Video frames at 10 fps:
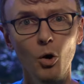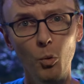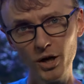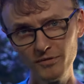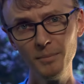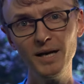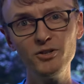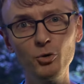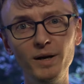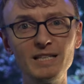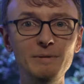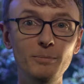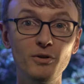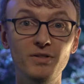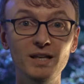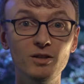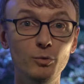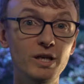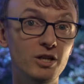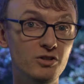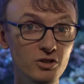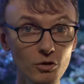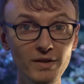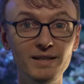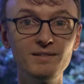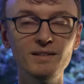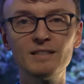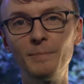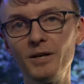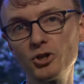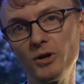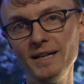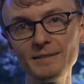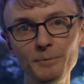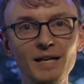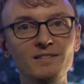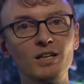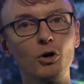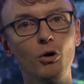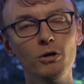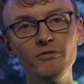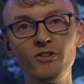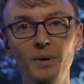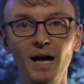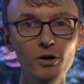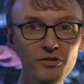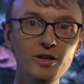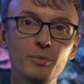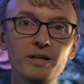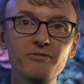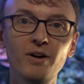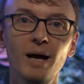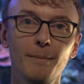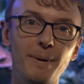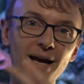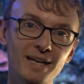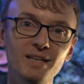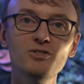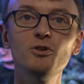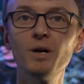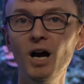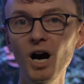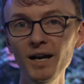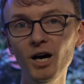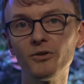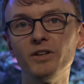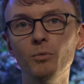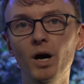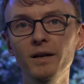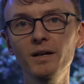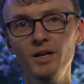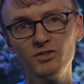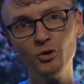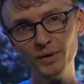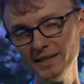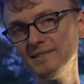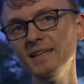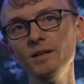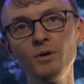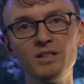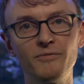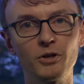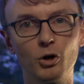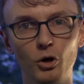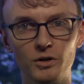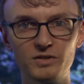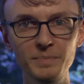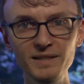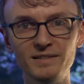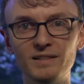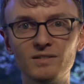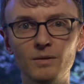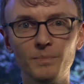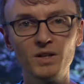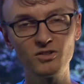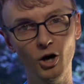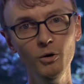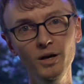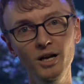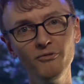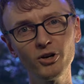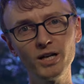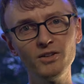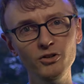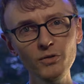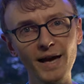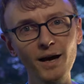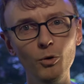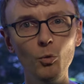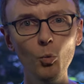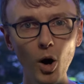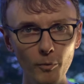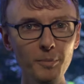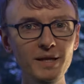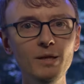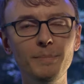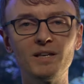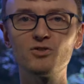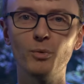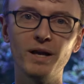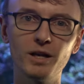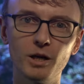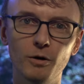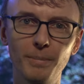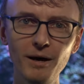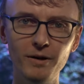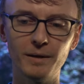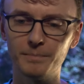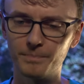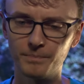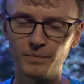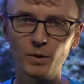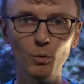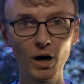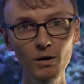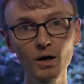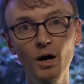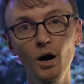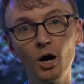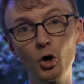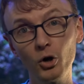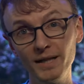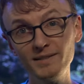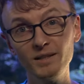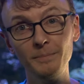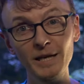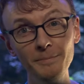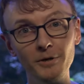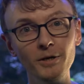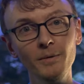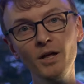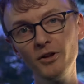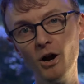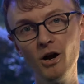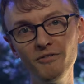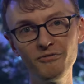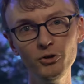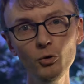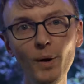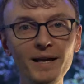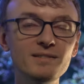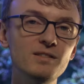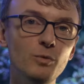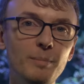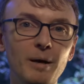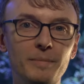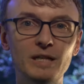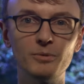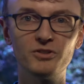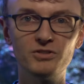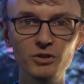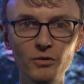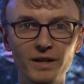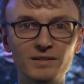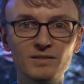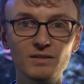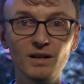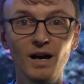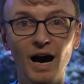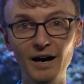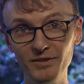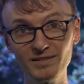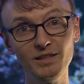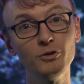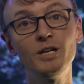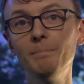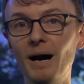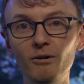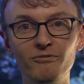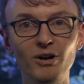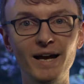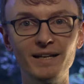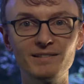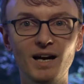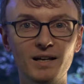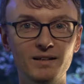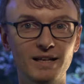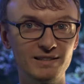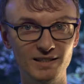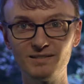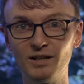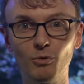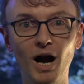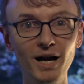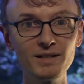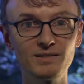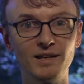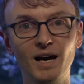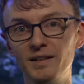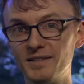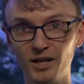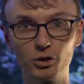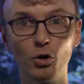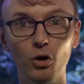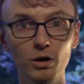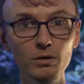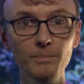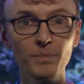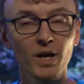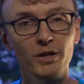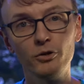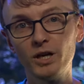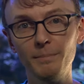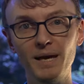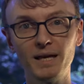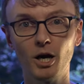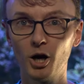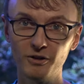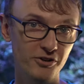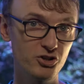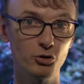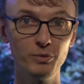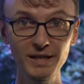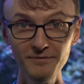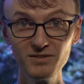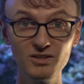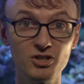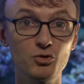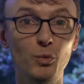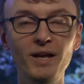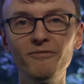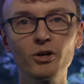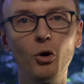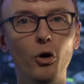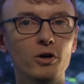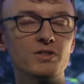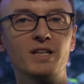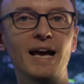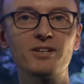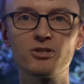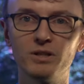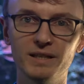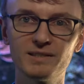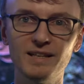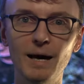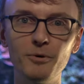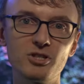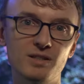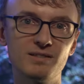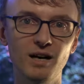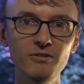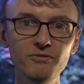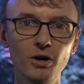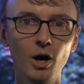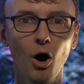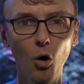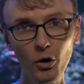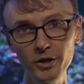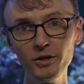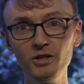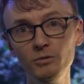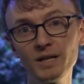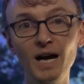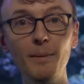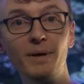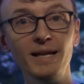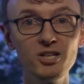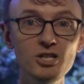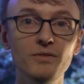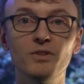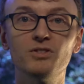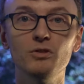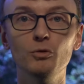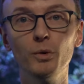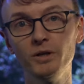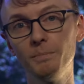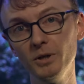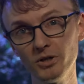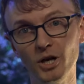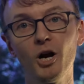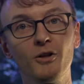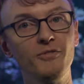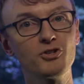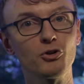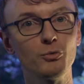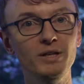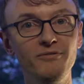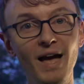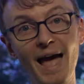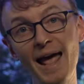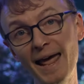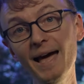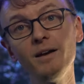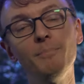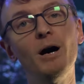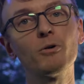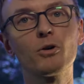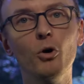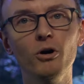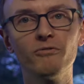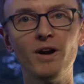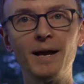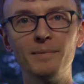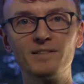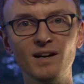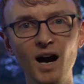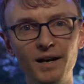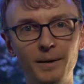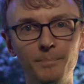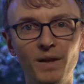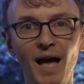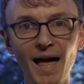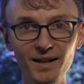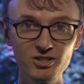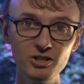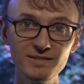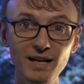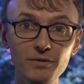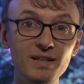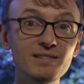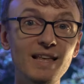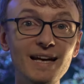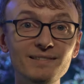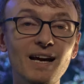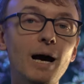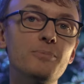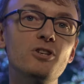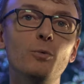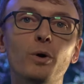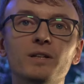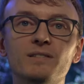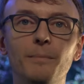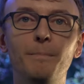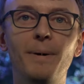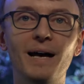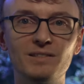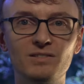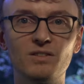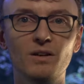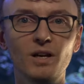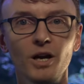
One of the major ways people think that we could do this is by transplanting coral from a healthy reef back into an unhealthy one to reseed it with different coral species. So, if we're going to do that, what would be the best way to go about it? Well, according to the paper, there a few ways that we might be able to do this. Obviously, you can mount frags on existing rocks and on dead coral. You can make artificial reefs and just wait for coral to naturally establish itself. Or you could do a combination of the two where you build an artificial reef and mount coral fragments on it. And it turns out this last option works the best.